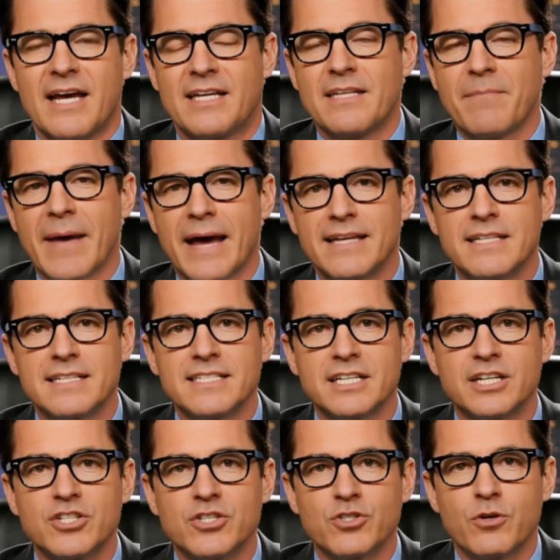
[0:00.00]
to make
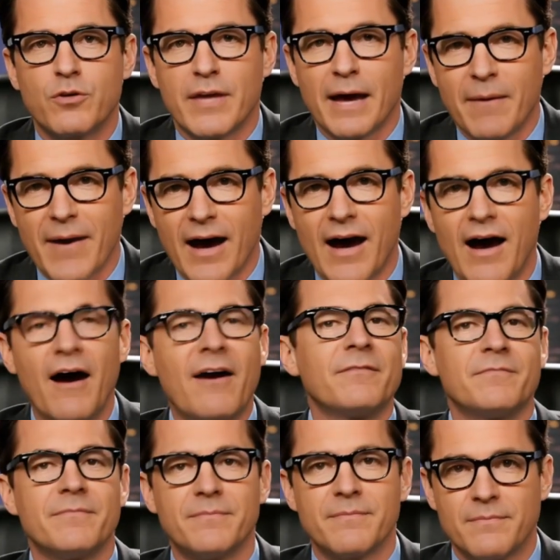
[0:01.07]
decisions on their behalf.